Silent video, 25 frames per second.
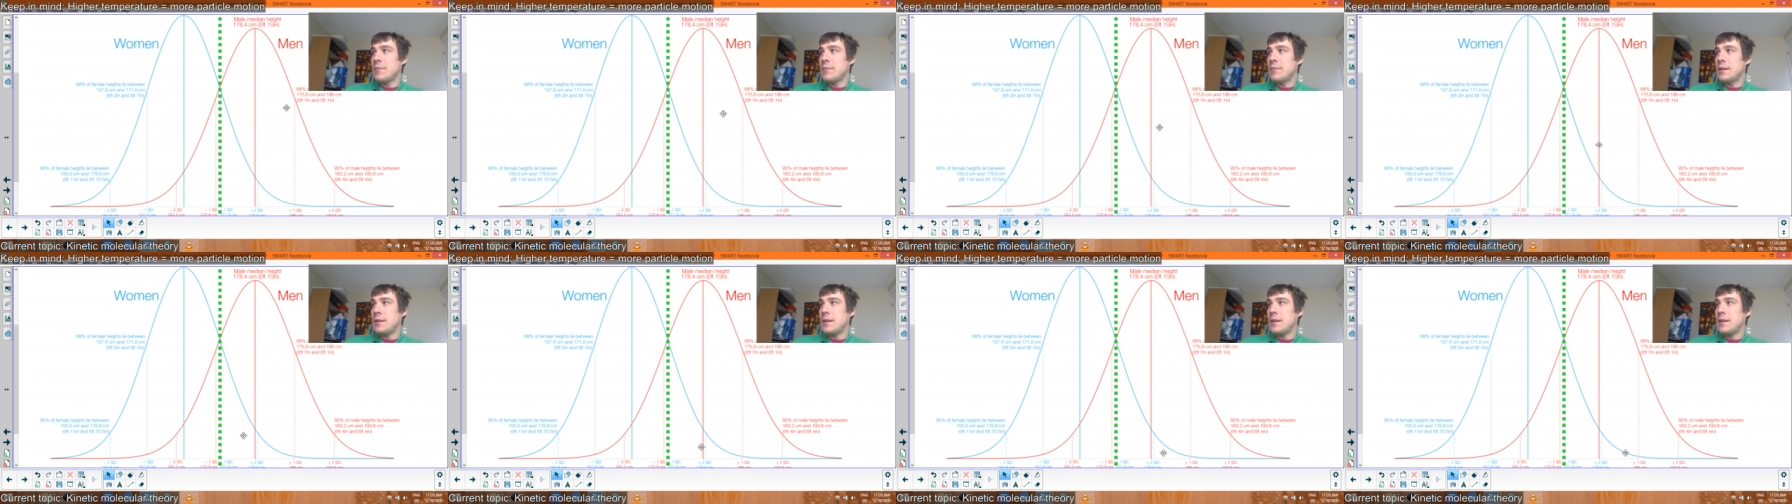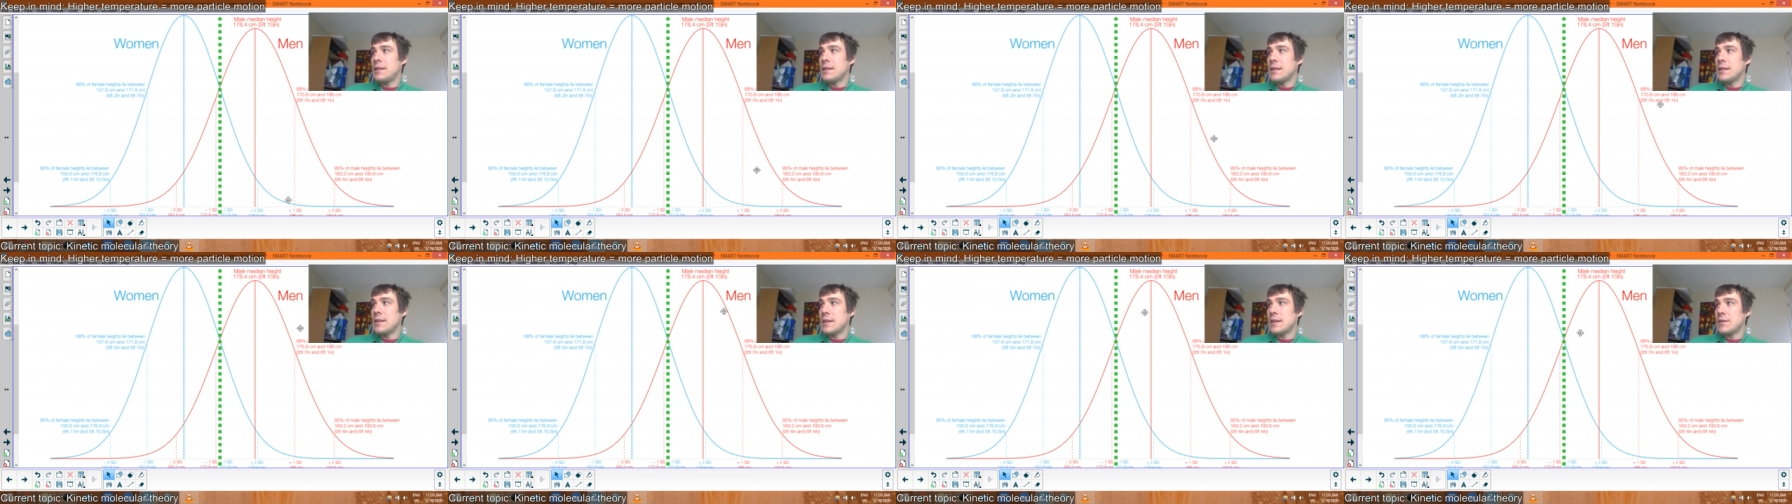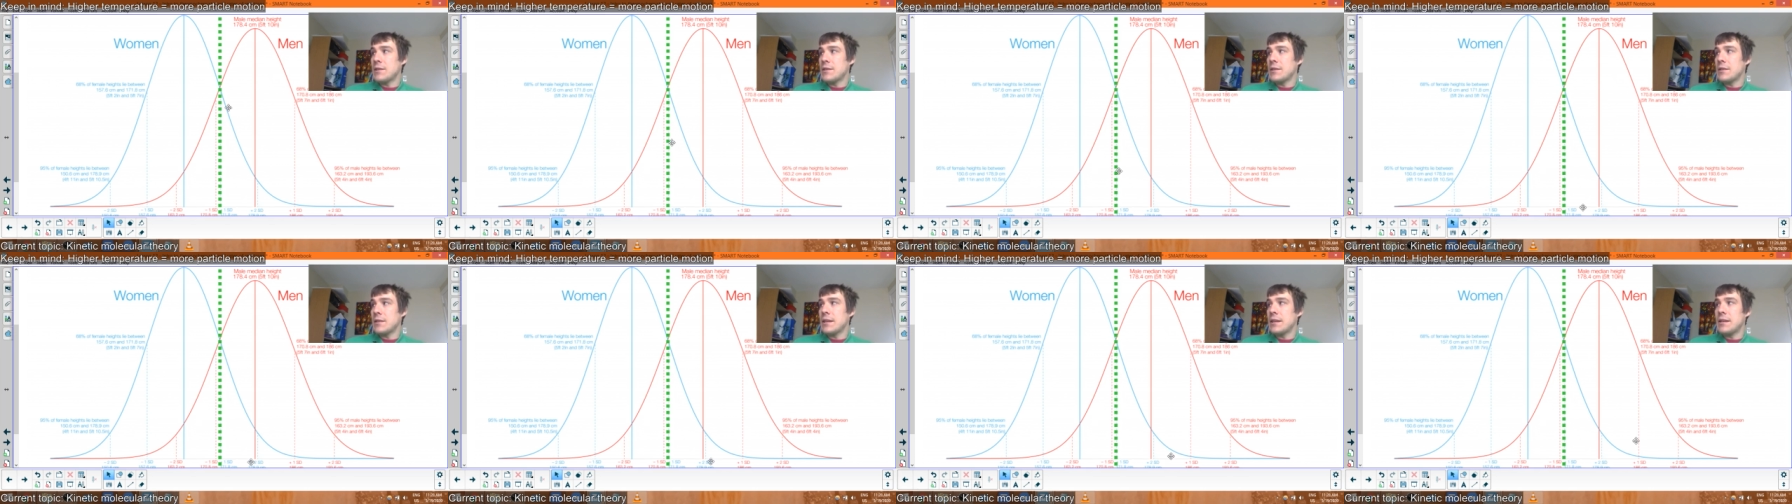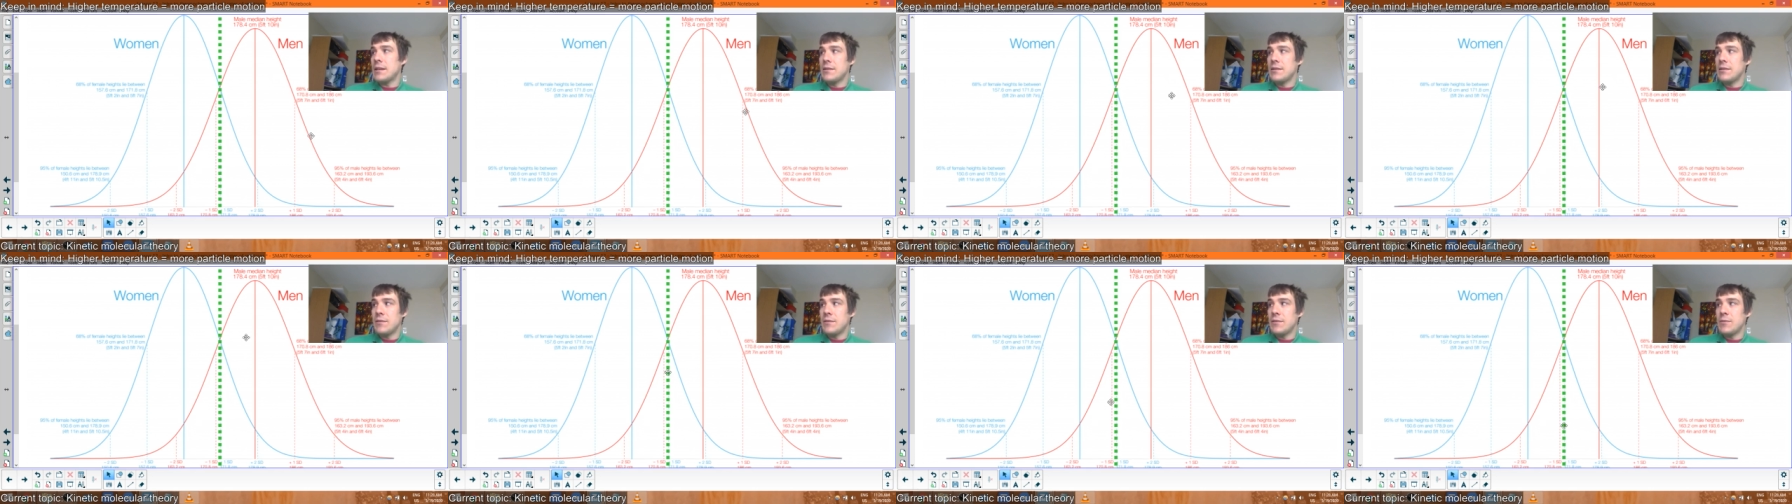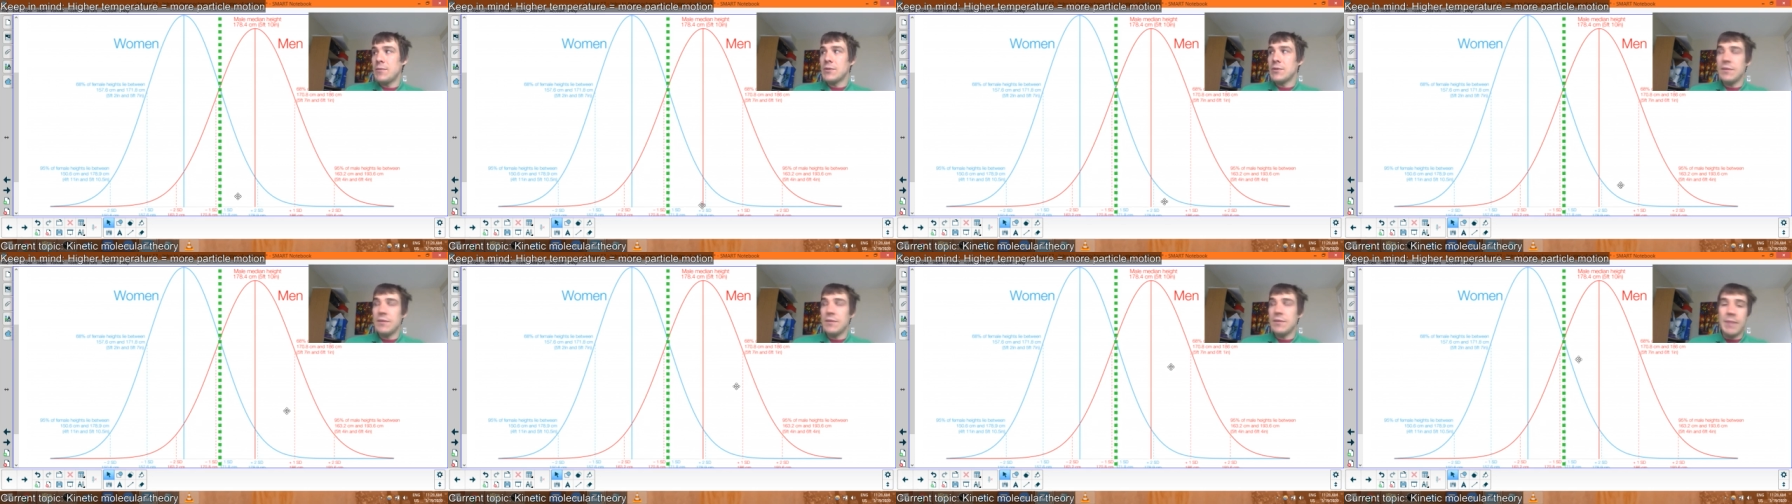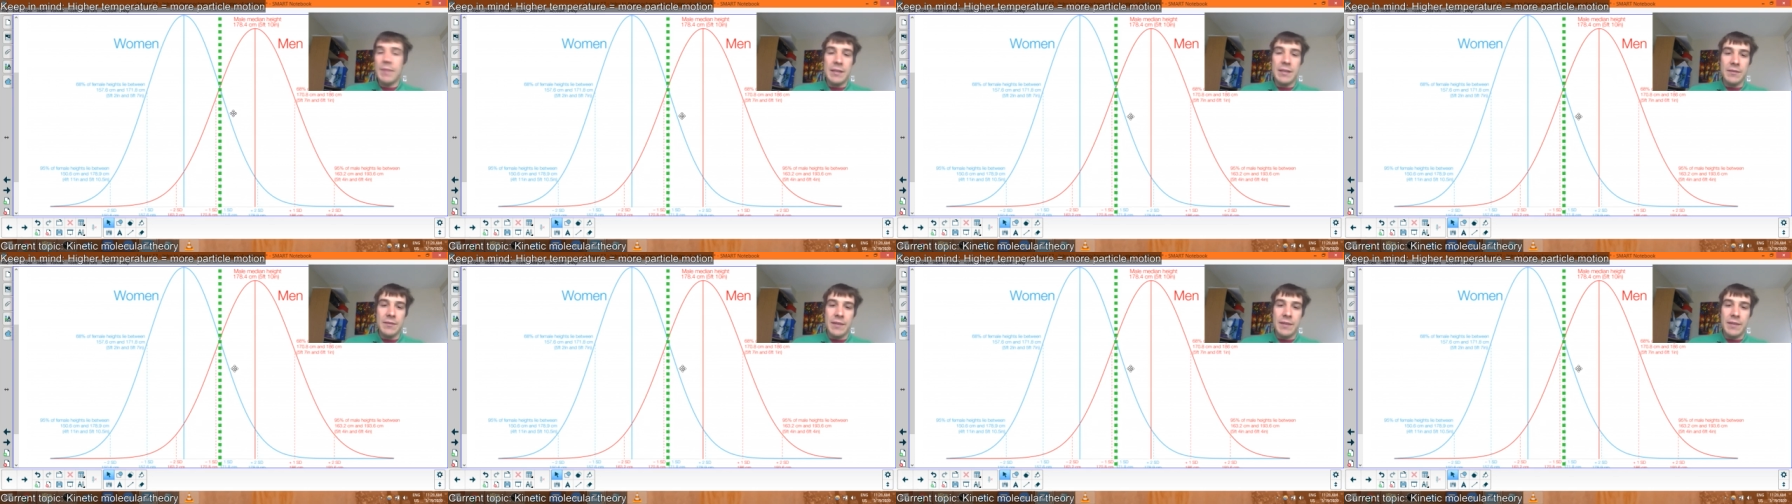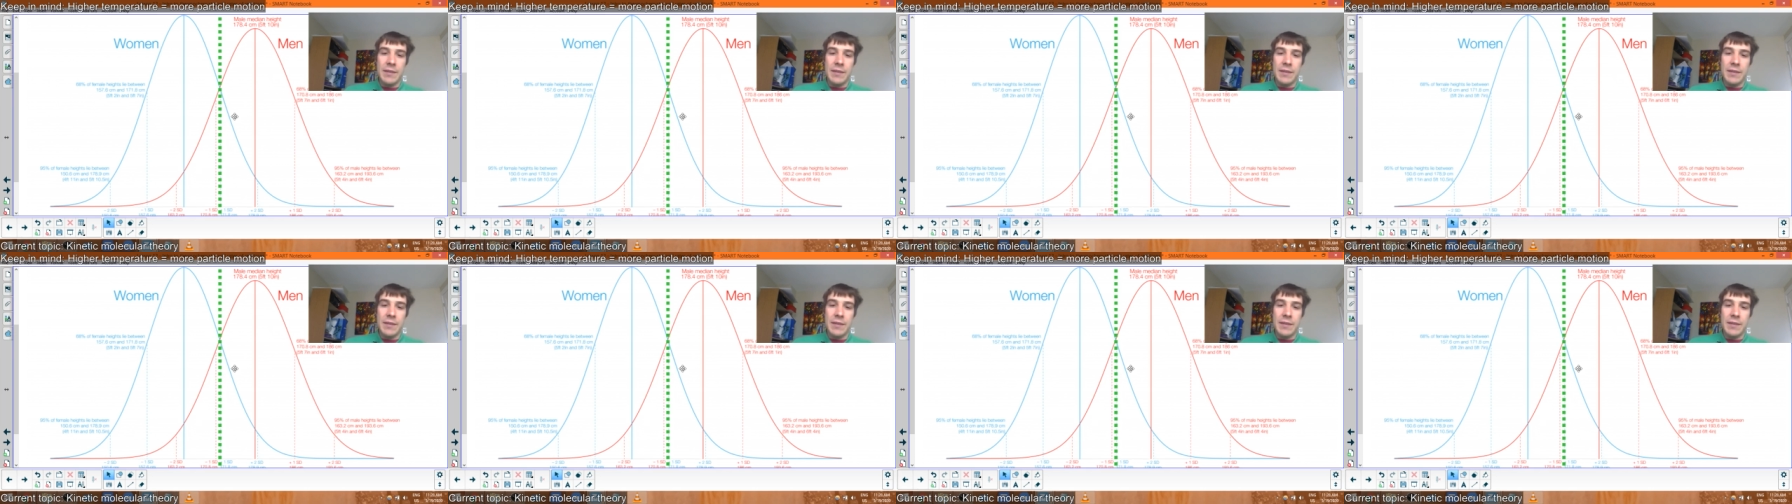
but these guys all can. So most of the men can ride